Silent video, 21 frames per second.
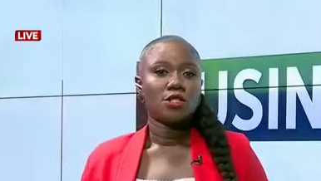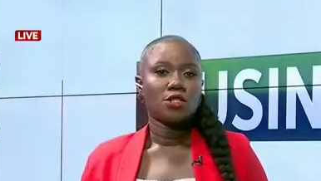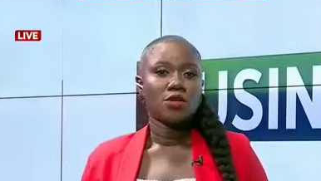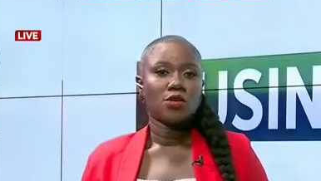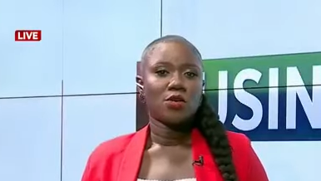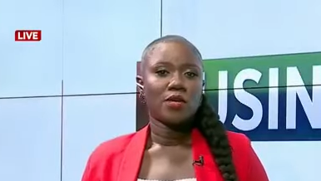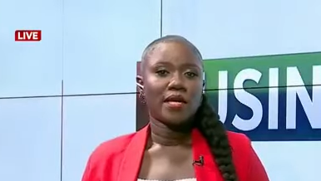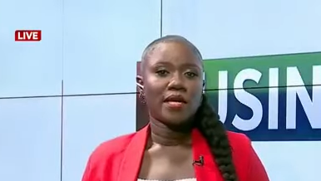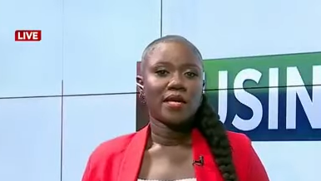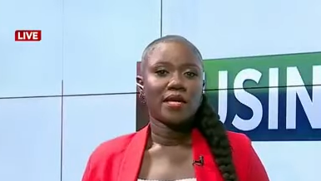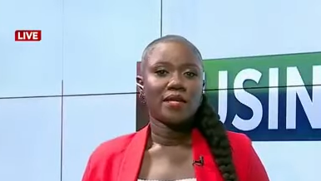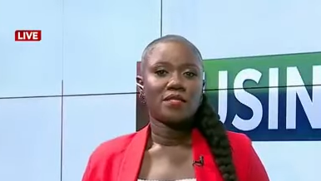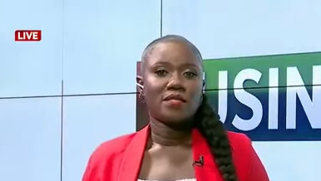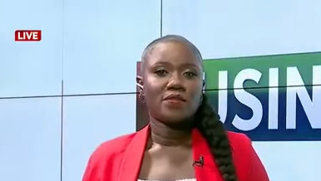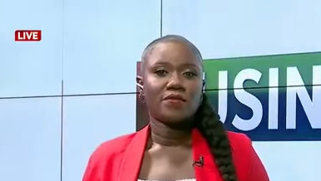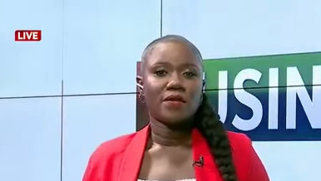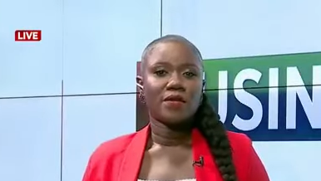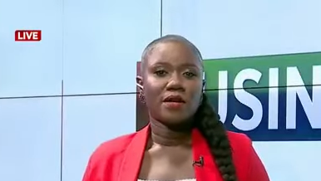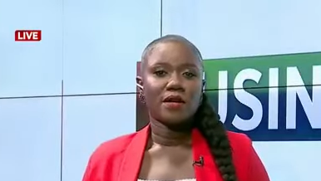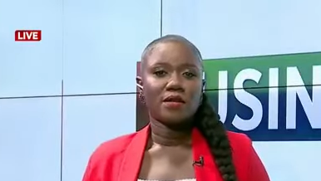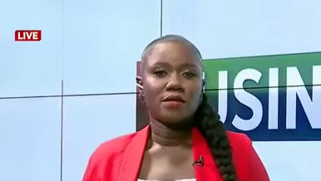Joining
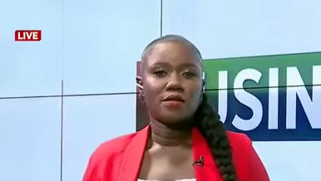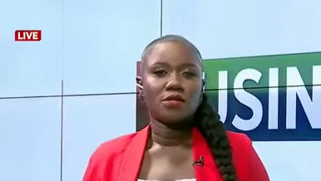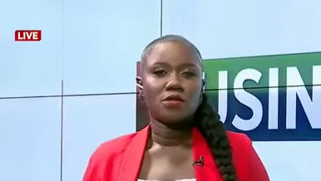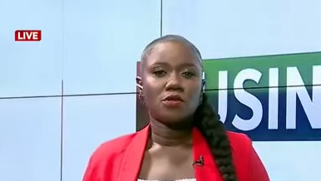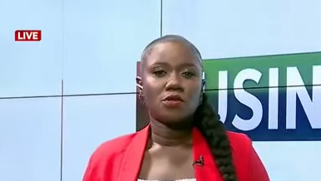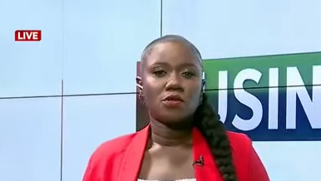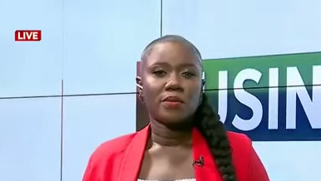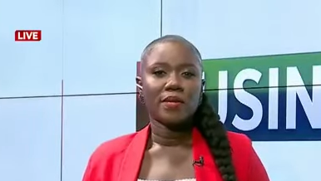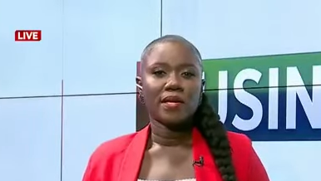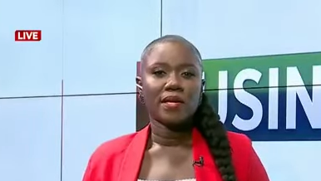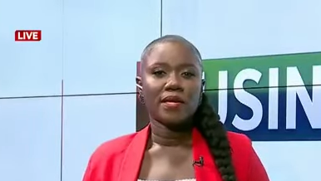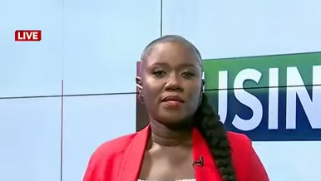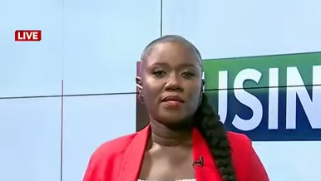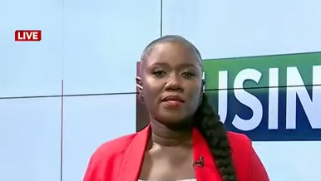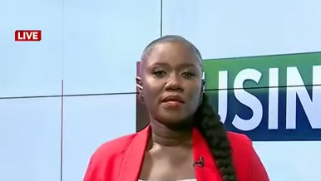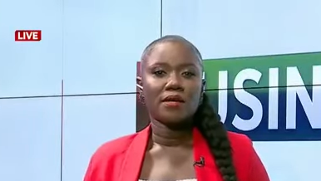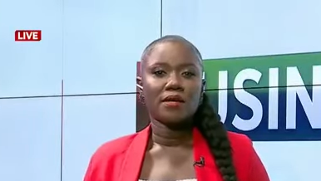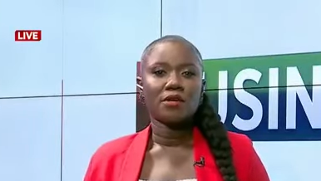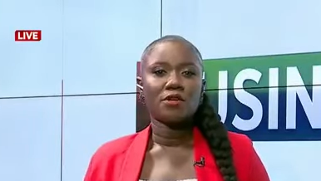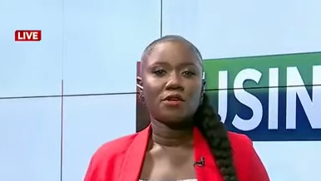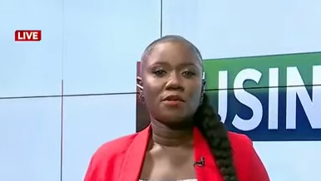us via Zoom
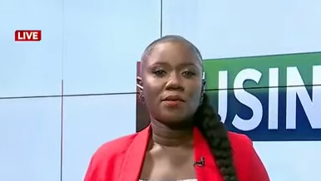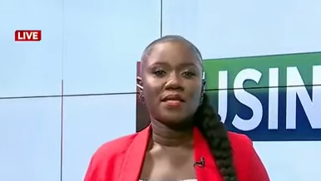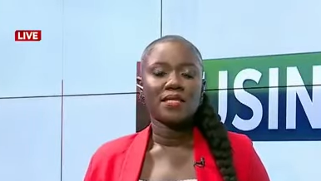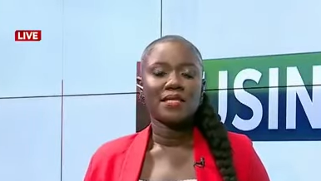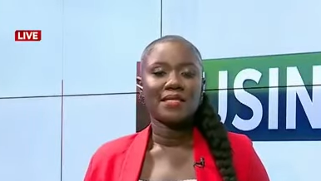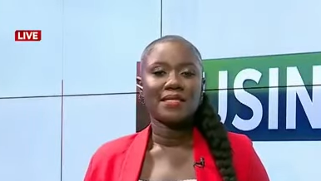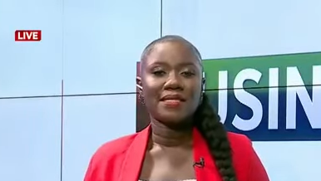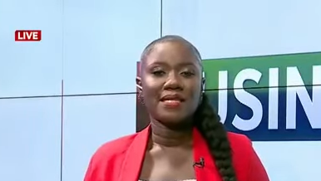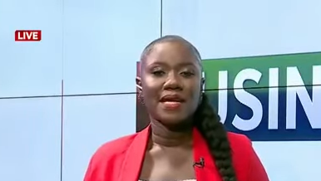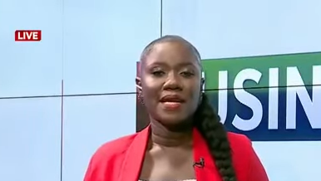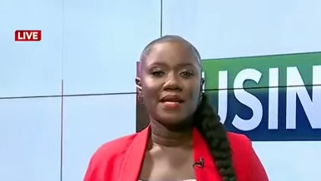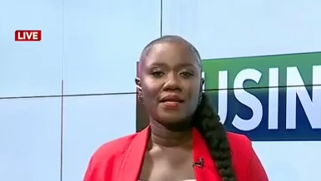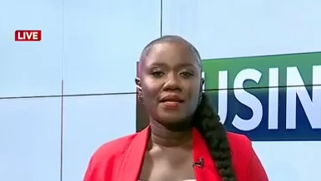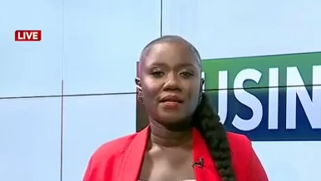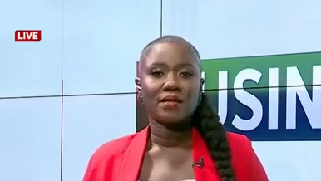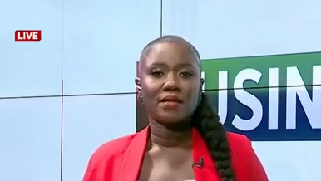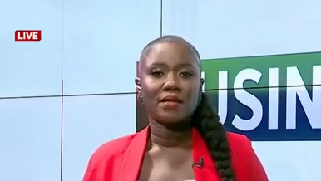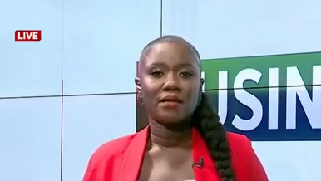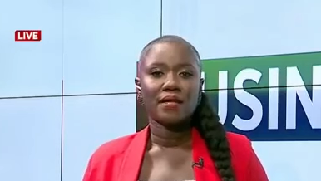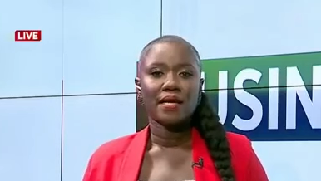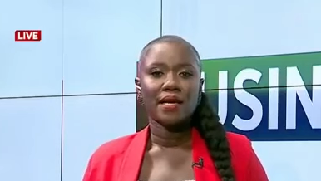is economist
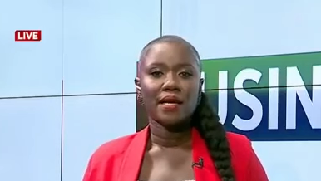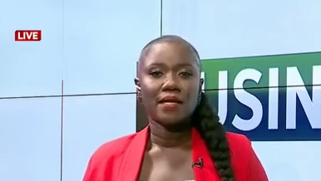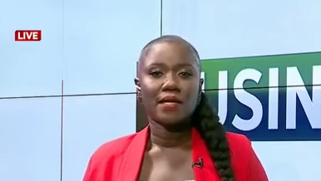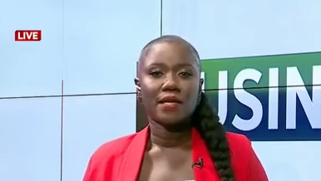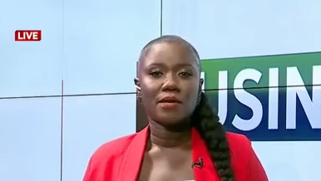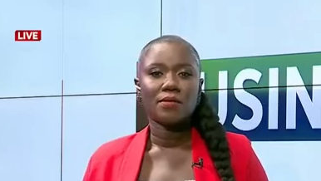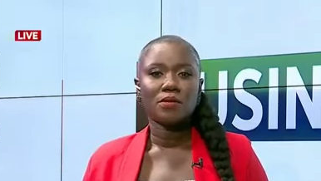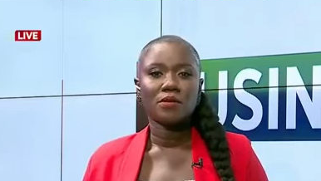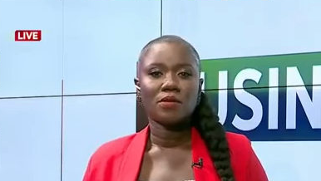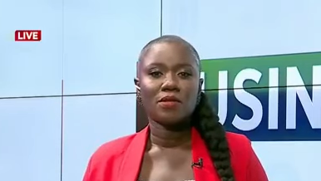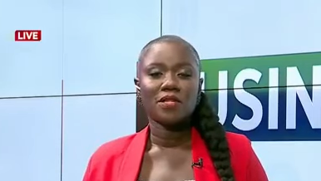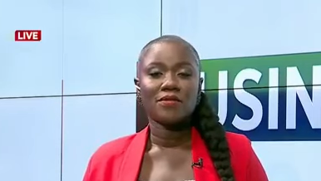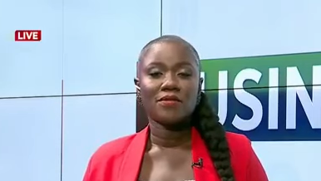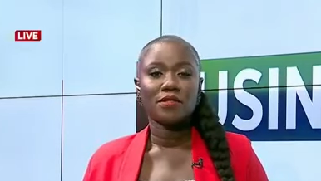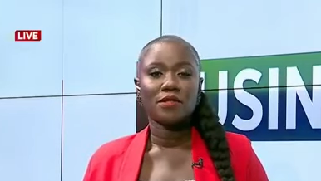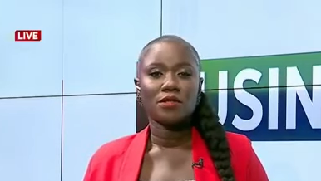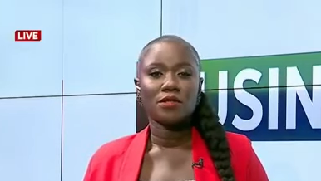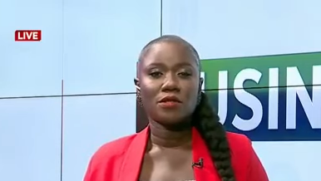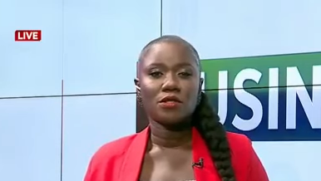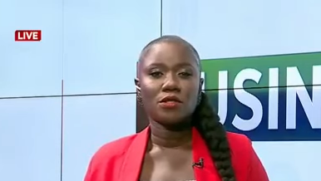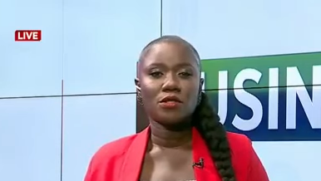Daniel Enim. Good
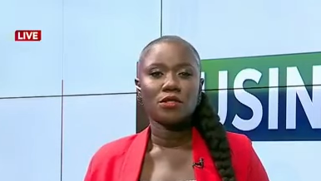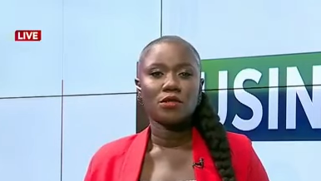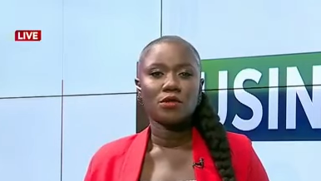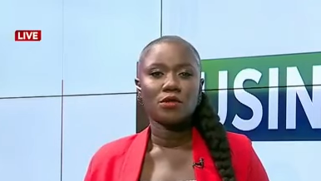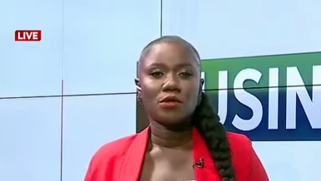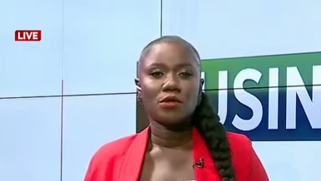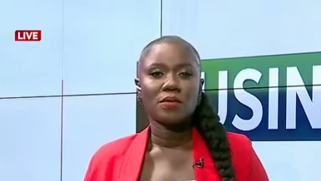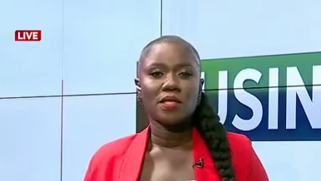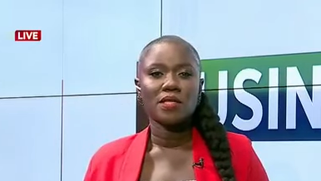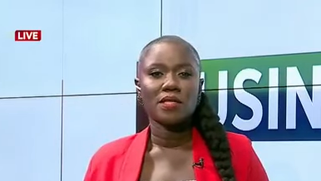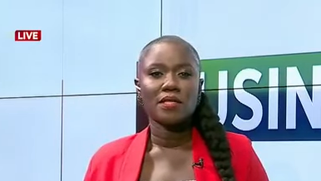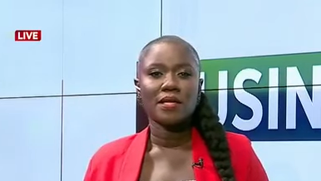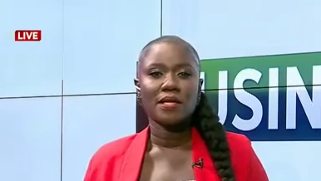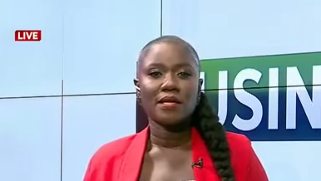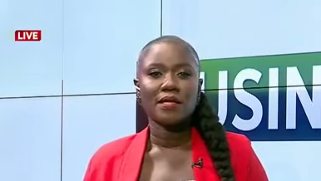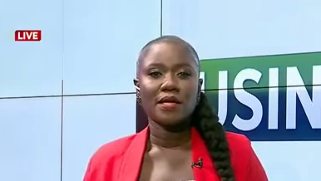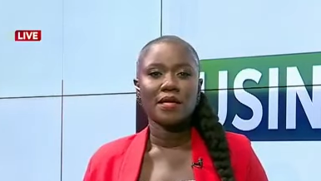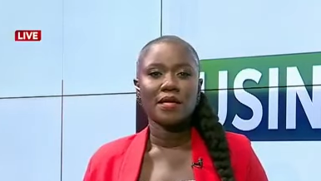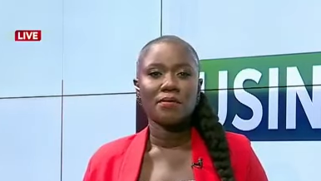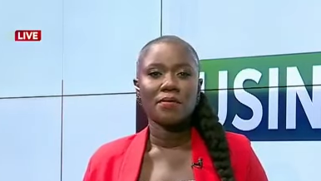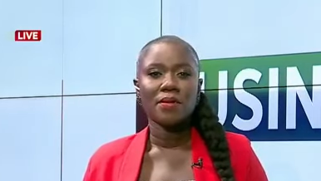afternoon to you, Mr.
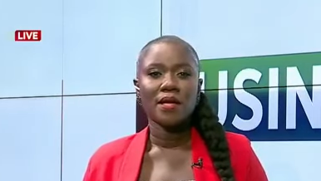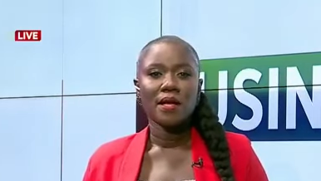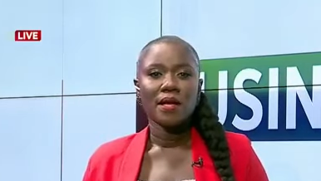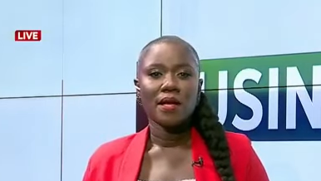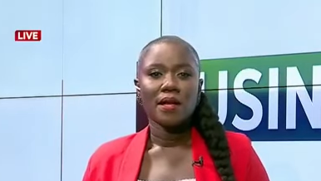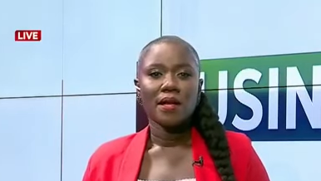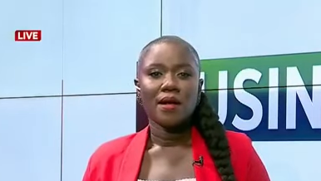Enim.